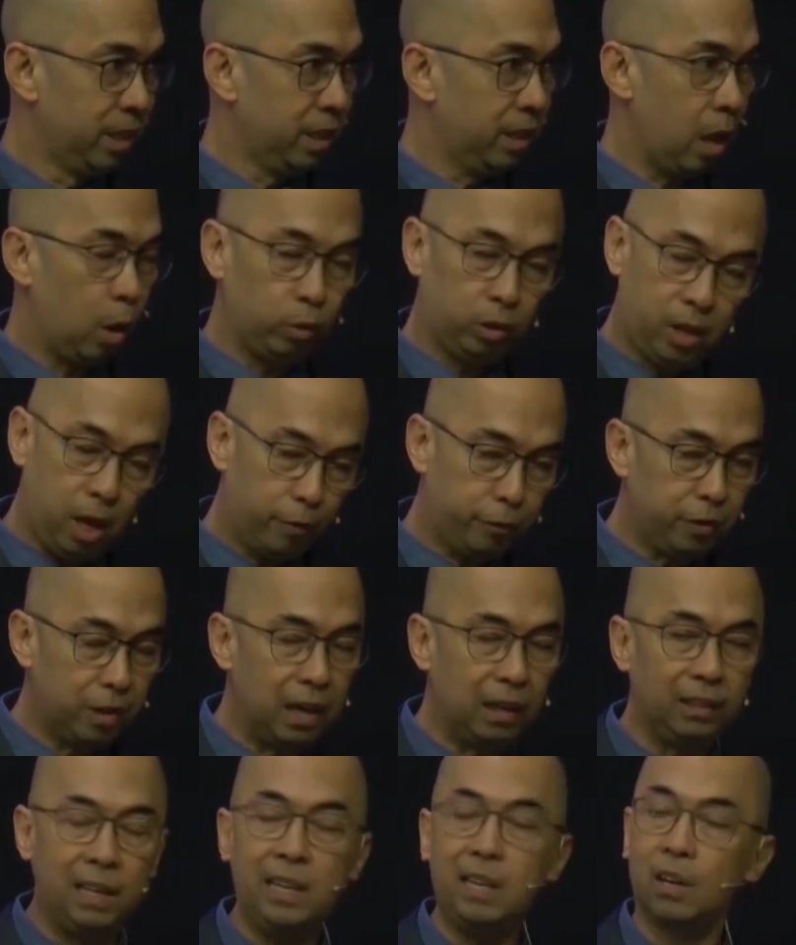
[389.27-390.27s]
Now,
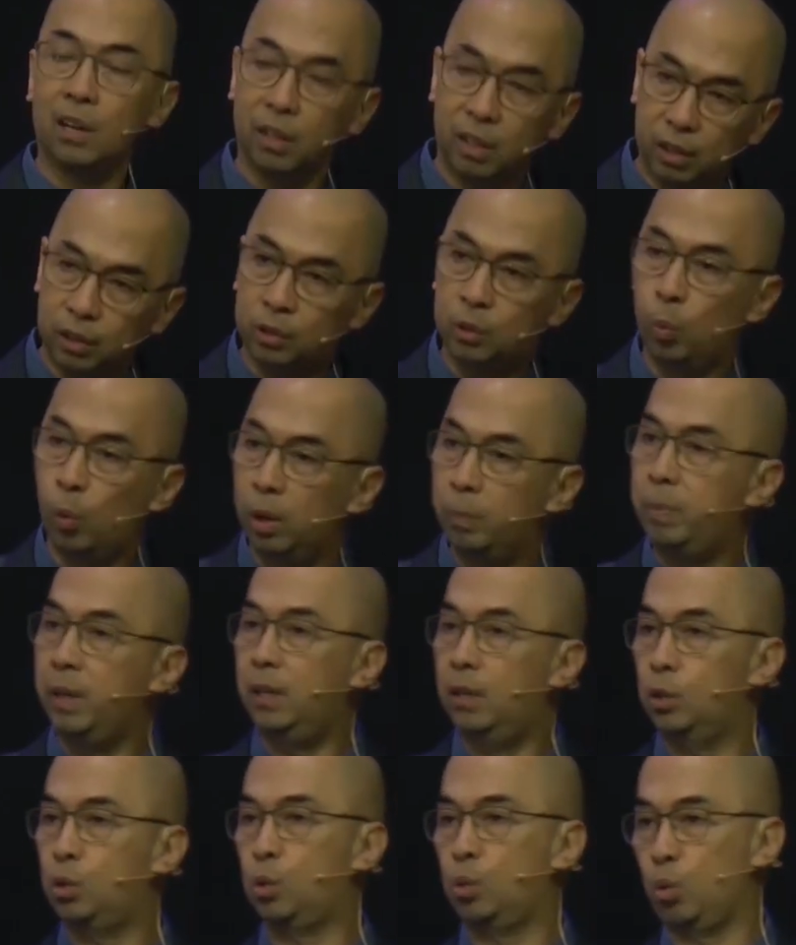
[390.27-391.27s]
definitely, earth will be
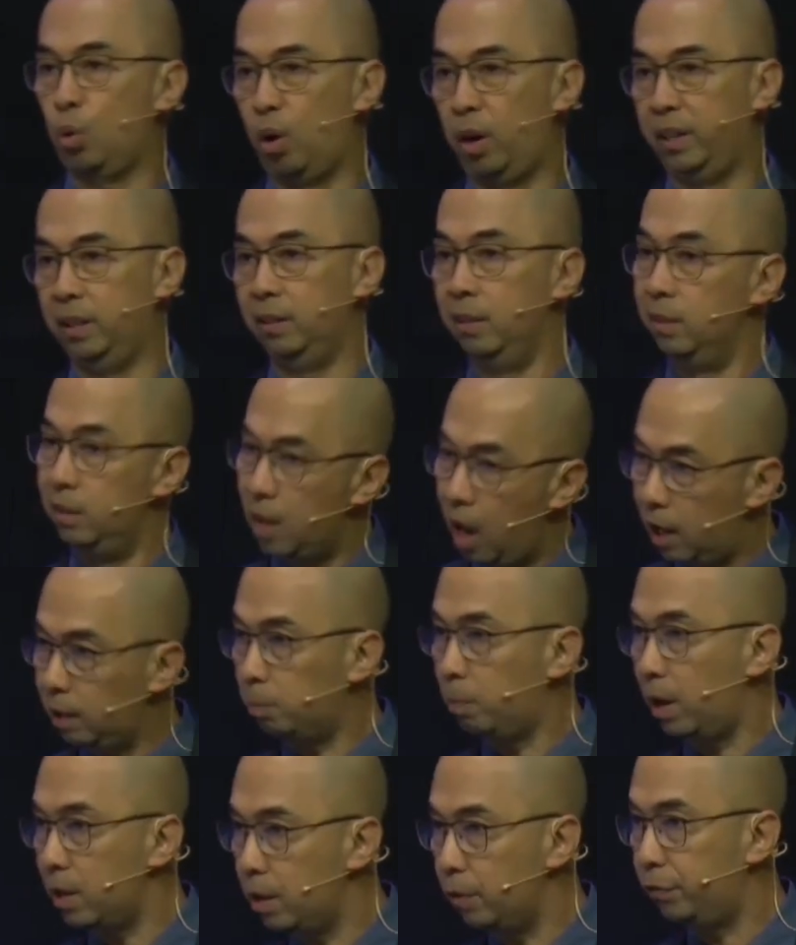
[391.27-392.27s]
destroyed,
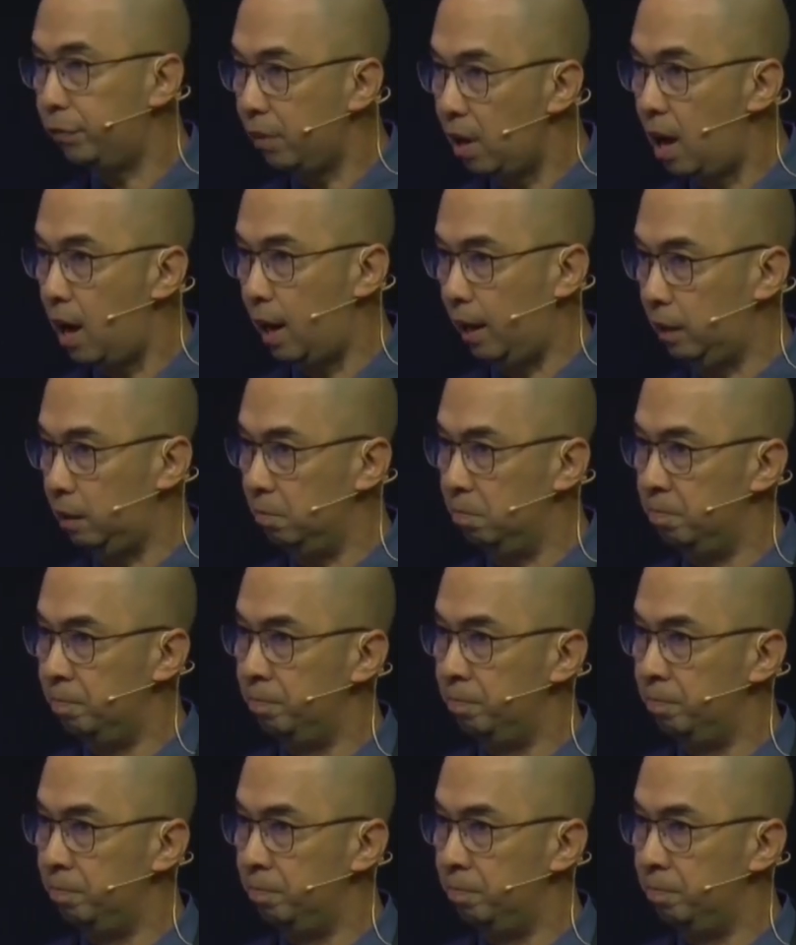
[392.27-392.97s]
not by a flood,